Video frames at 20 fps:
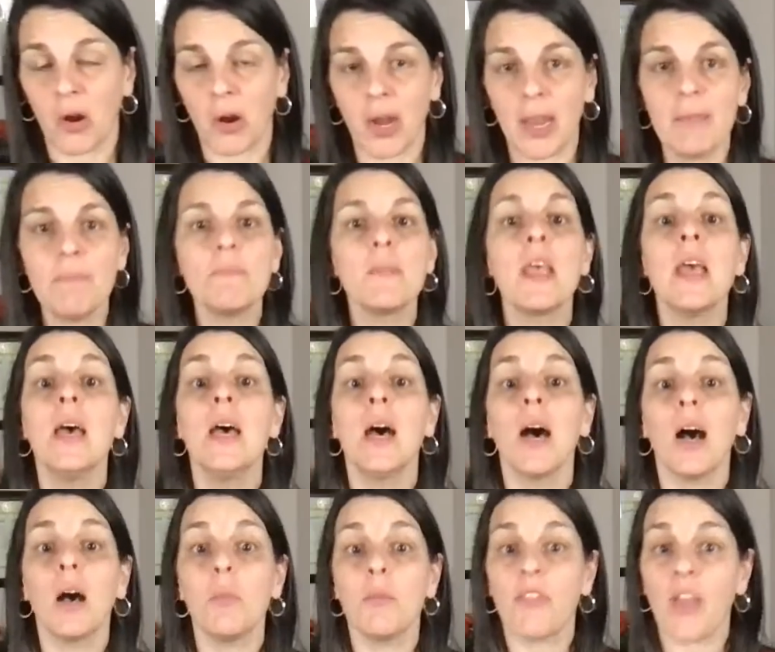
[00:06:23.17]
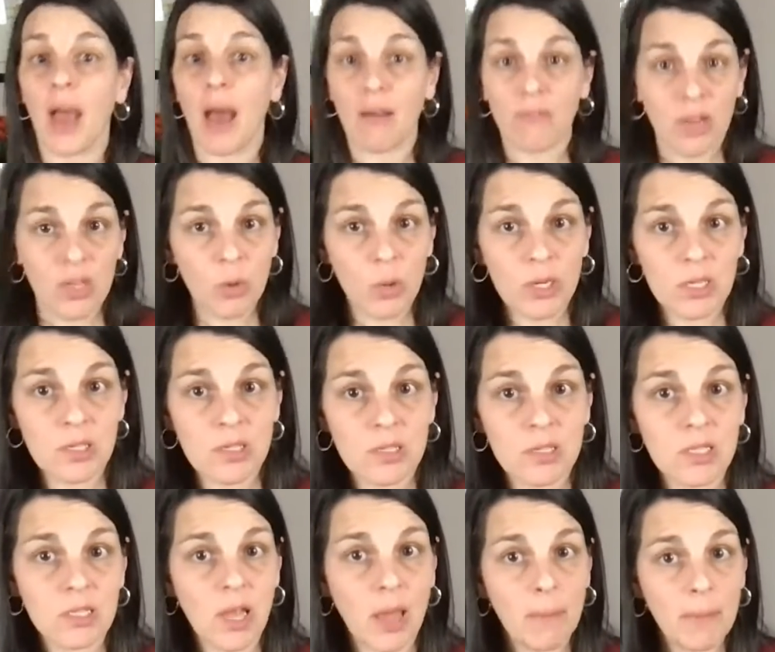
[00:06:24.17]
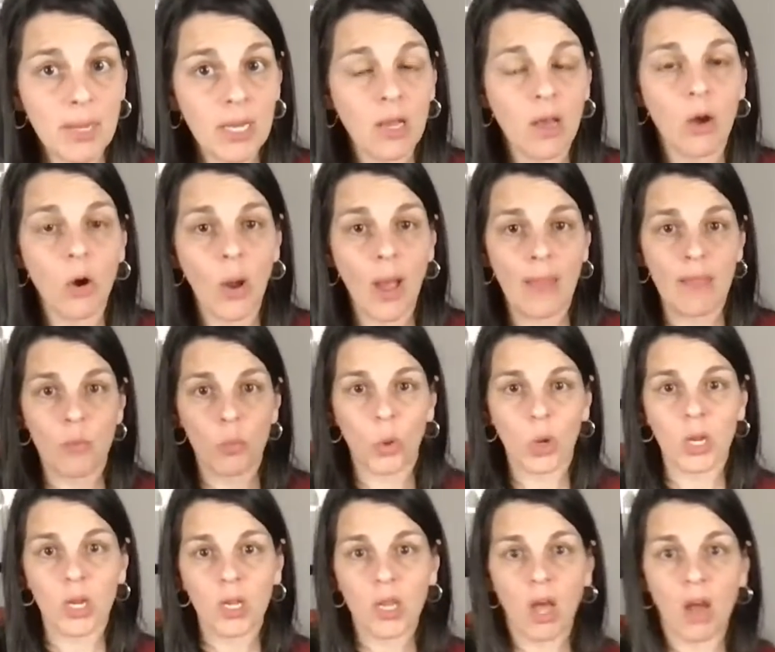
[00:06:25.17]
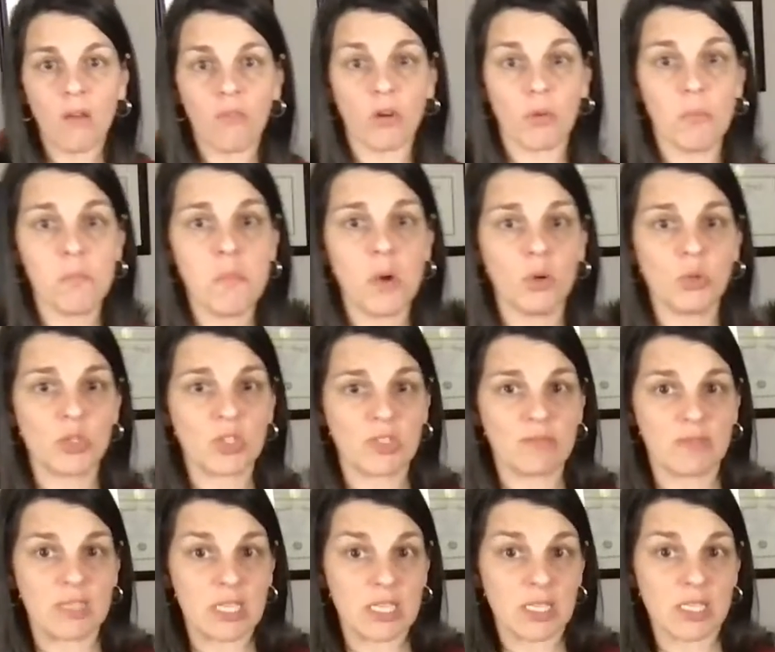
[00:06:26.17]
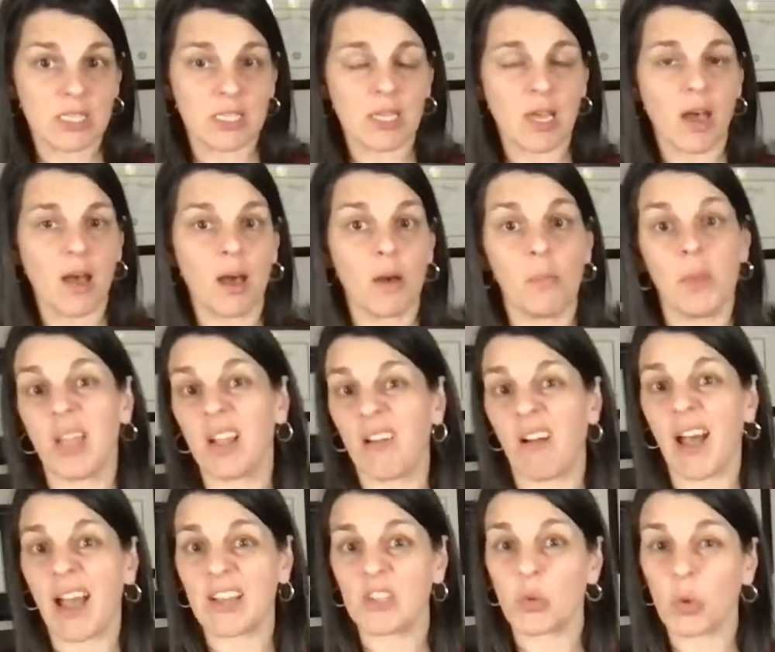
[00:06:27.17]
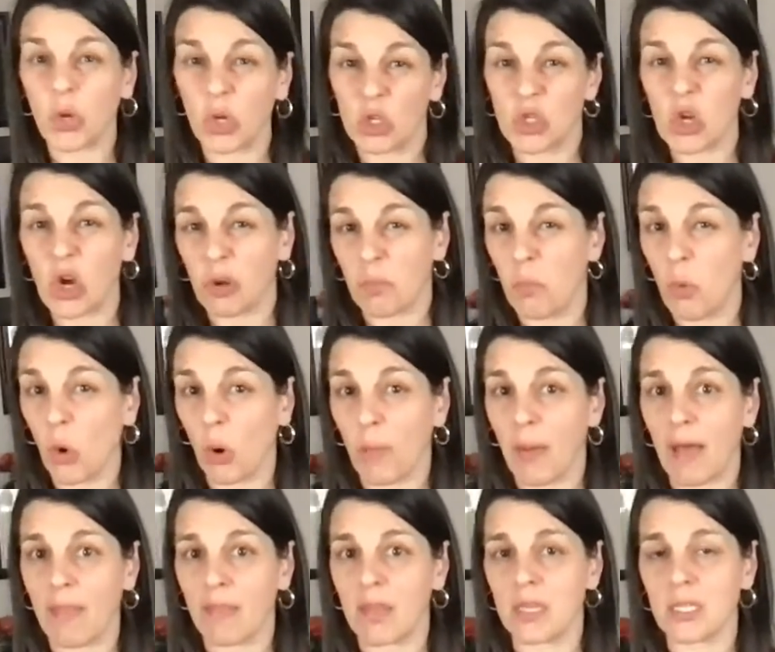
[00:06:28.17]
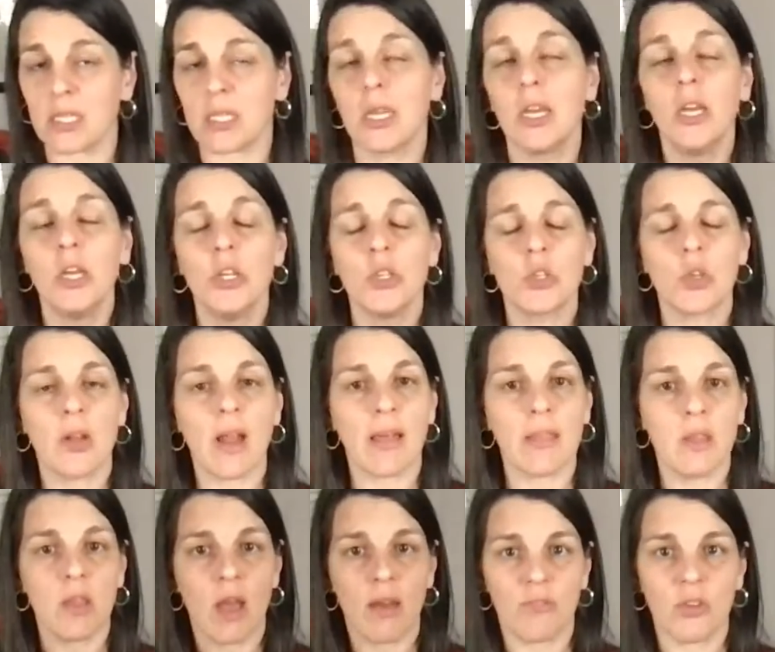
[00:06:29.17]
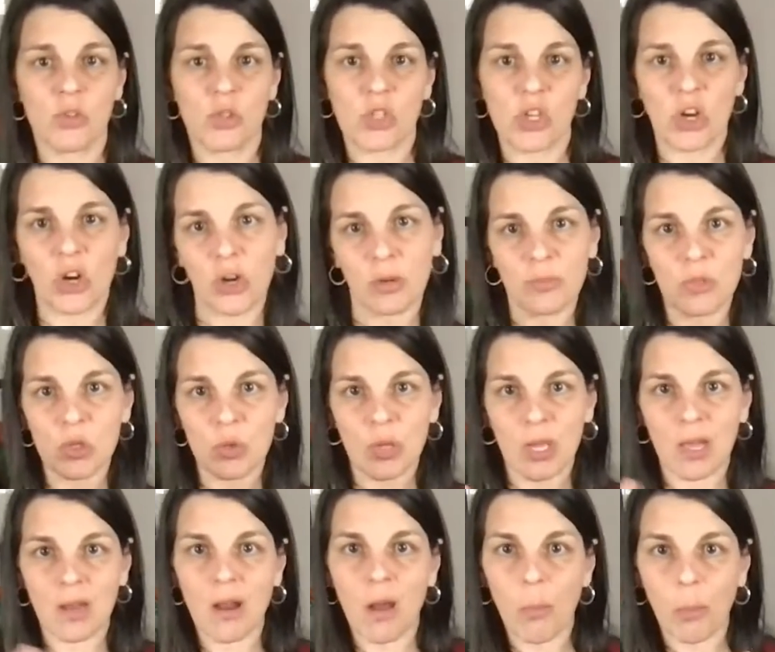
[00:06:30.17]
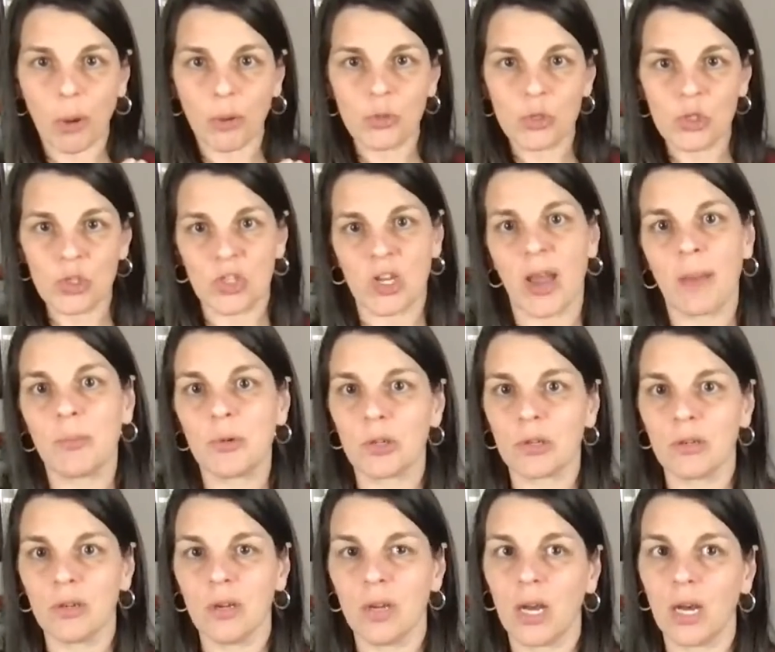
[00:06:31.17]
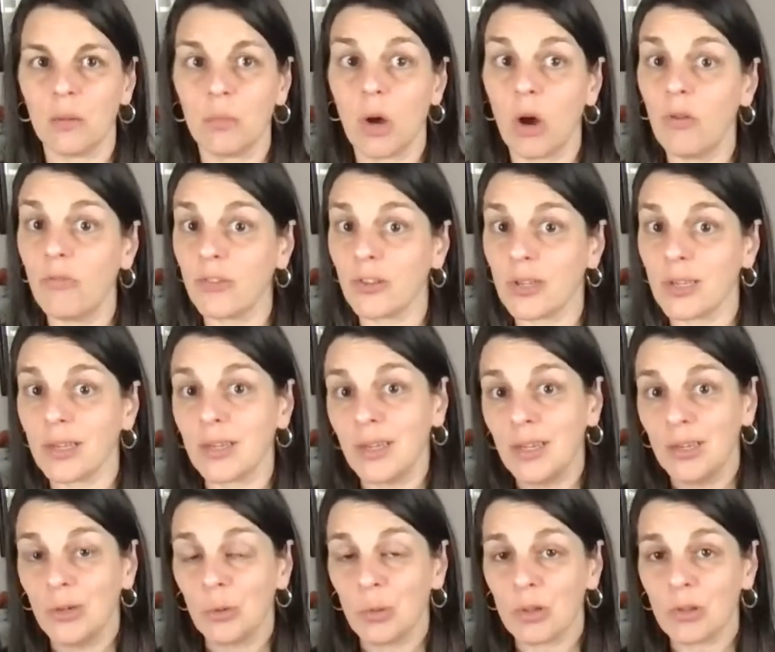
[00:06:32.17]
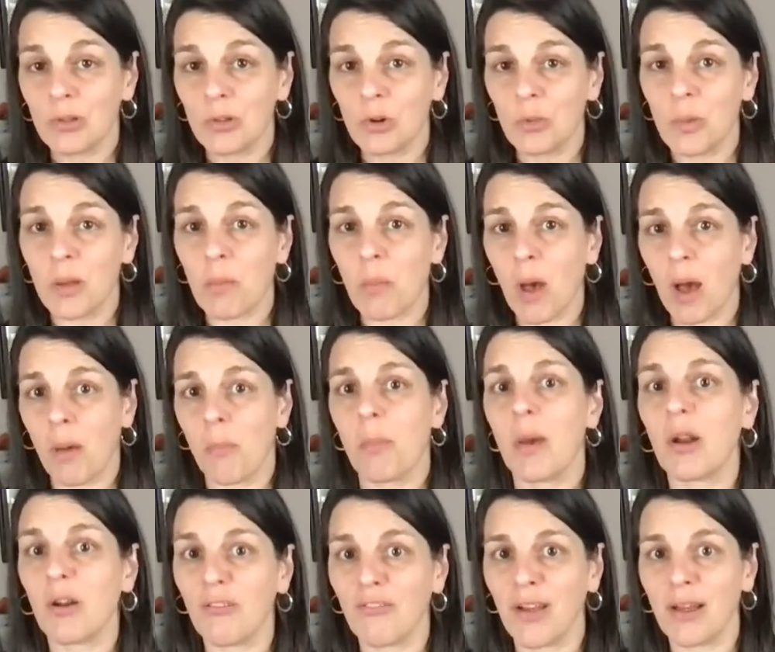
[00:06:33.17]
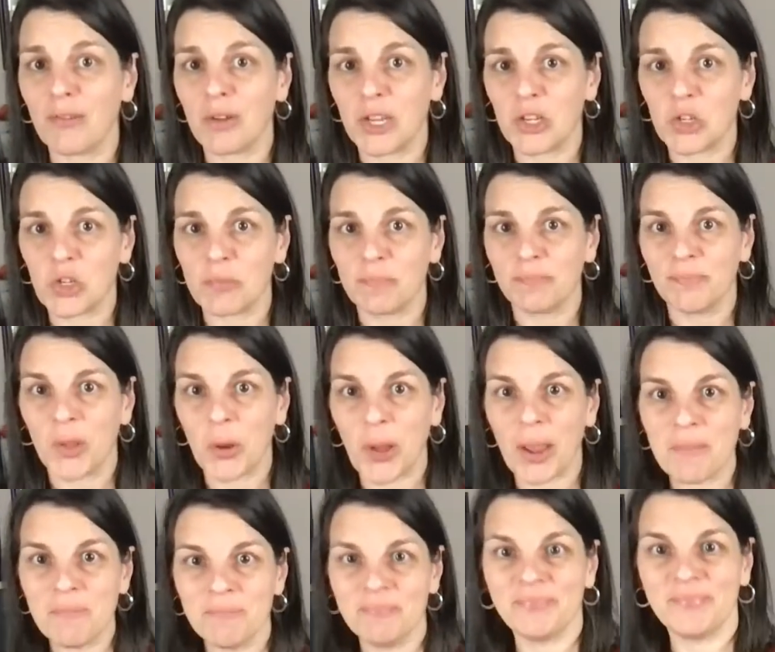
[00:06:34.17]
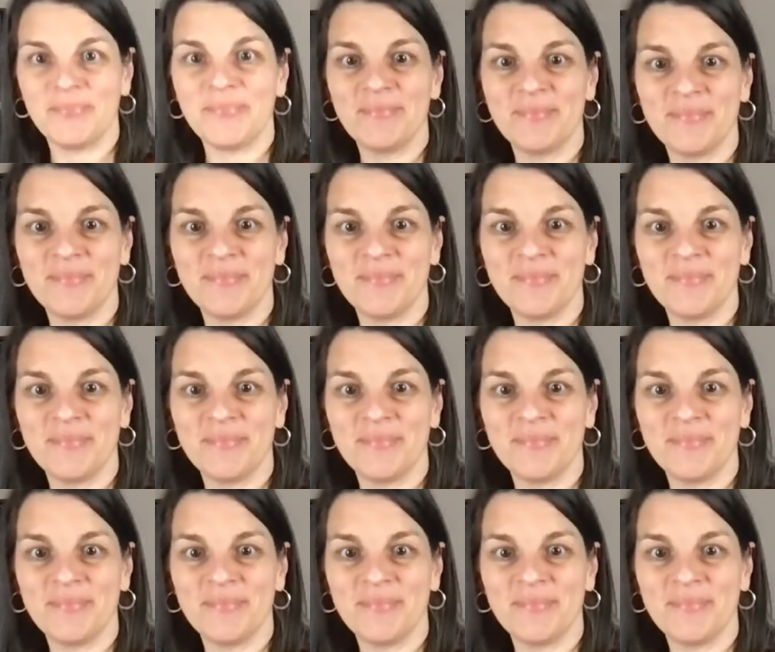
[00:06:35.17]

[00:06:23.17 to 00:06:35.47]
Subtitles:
All right. If you have any questions, let me know. And then we're going to cover most of this in class. We're going to talk more about this. So now that you have those terms, you can approach the chapter, hopefully with a little bit better foundation. Okay.